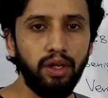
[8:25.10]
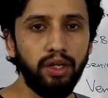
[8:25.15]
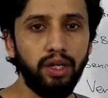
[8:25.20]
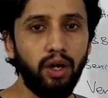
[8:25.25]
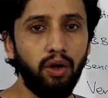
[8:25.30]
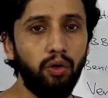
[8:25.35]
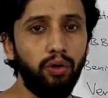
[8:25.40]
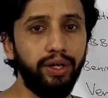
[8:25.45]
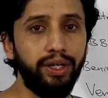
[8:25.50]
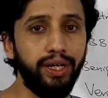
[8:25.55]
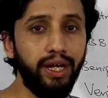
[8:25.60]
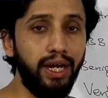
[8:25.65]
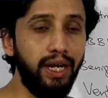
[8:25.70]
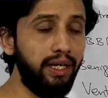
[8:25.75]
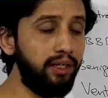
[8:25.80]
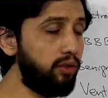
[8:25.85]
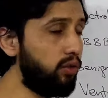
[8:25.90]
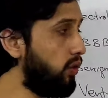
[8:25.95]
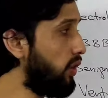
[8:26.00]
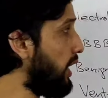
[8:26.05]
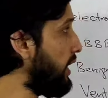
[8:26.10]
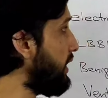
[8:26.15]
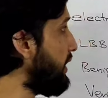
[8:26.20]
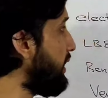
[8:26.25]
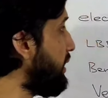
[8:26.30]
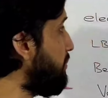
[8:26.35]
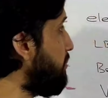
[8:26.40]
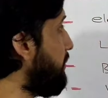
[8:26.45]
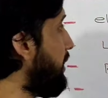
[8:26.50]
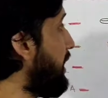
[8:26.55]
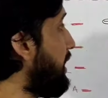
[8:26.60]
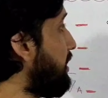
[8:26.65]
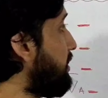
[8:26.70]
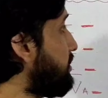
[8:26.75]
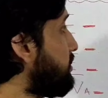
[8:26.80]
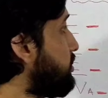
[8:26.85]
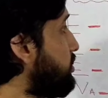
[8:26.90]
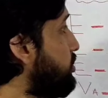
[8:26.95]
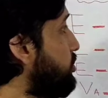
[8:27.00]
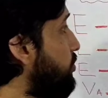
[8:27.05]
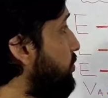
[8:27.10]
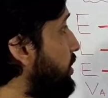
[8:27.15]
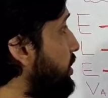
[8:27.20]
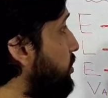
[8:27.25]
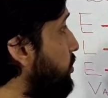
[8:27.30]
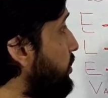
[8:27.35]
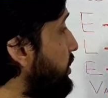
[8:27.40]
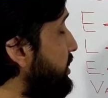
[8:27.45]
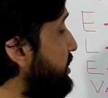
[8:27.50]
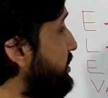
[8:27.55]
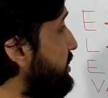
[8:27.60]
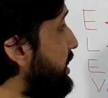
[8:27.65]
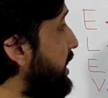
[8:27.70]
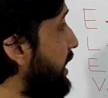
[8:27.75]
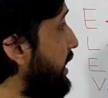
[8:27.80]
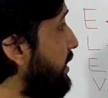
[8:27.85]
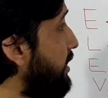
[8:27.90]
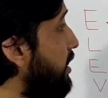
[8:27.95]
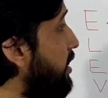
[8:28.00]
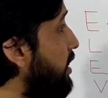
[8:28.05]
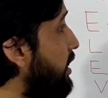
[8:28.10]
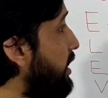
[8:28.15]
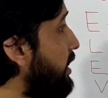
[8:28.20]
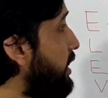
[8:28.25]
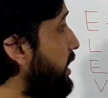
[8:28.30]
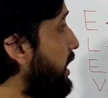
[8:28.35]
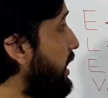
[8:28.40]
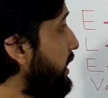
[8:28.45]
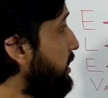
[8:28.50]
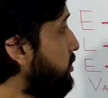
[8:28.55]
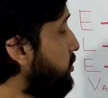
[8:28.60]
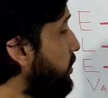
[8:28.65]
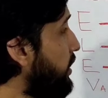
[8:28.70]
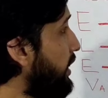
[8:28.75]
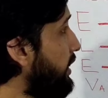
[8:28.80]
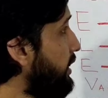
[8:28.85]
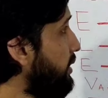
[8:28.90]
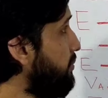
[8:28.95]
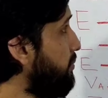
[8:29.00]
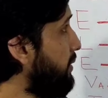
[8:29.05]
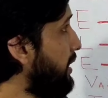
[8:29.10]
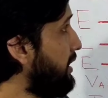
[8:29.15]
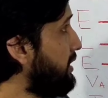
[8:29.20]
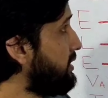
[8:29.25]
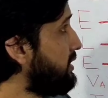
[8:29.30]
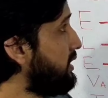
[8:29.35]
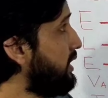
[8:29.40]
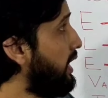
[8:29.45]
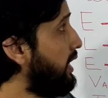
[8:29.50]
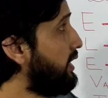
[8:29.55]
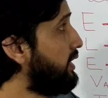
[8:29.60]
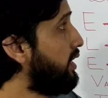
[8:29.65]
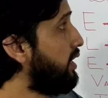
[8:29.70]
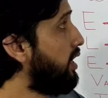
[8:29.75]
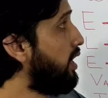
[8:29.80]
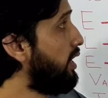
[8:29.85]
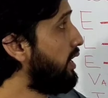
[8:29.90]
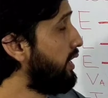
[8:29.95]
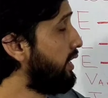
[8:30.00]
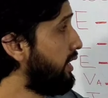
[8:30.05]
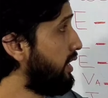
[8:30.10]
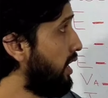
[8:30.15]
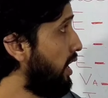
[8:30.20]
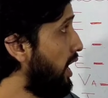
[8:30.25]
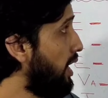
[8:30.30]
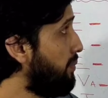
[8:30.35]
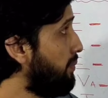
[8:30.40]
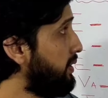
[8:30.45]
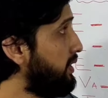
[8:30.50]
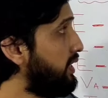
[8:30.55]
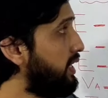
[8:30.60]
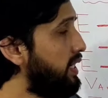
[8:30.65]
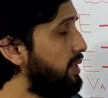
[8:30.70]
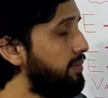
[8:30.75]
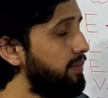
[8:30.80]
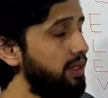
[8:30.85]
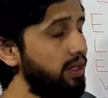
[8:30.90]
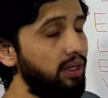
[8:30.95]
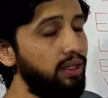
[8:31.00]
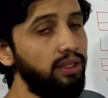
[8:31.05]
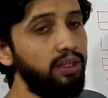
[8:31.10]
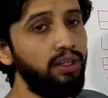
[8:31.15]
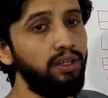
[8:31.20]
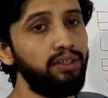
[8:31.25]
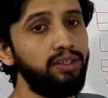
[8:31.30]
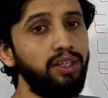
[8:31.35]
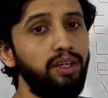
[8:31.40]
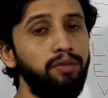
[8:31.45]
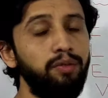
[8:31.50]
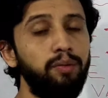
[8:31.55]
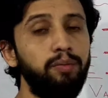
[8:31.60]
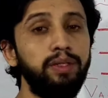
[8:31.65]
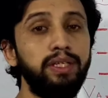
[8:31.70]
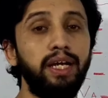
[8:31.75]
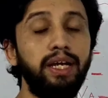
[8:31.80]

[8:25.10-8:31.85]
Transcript: Now in electrolyte imbalance, you will notice that in electrolyte imbalance, like in hyperkalemia, there will be